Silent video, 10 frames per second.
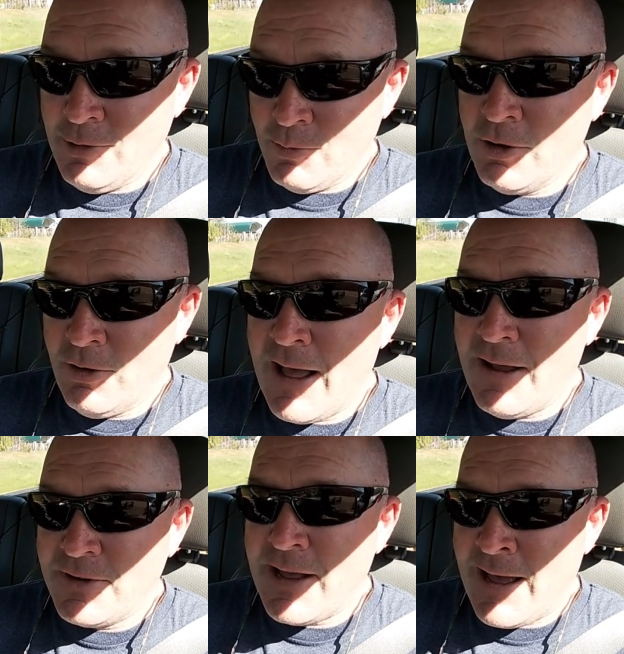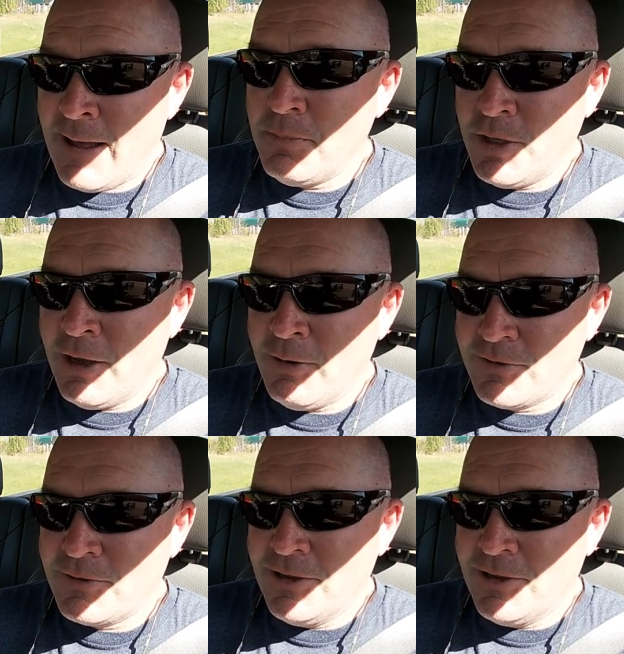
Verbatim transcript: in real life time, you know, it's,